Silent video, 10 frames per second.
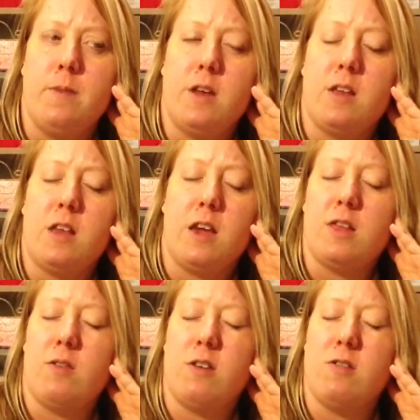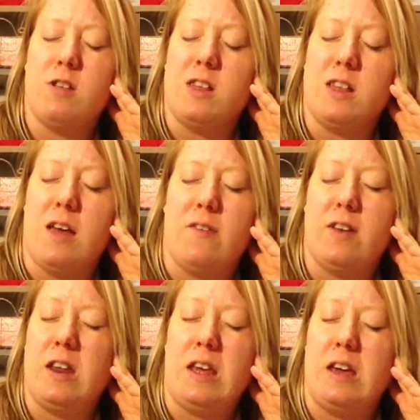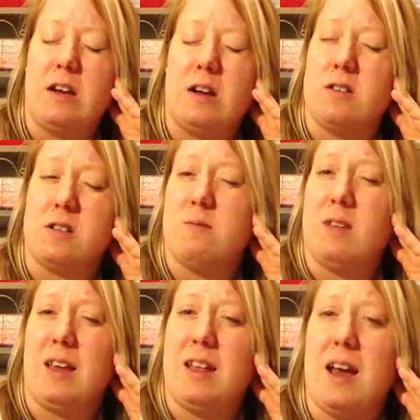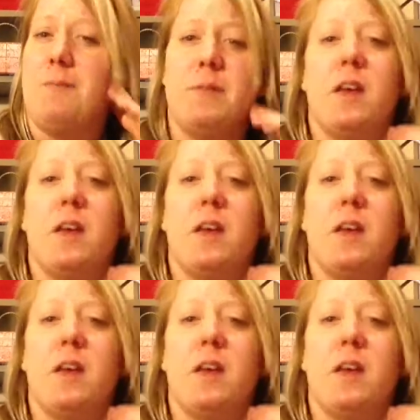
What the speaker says: it's like $370 or something like that.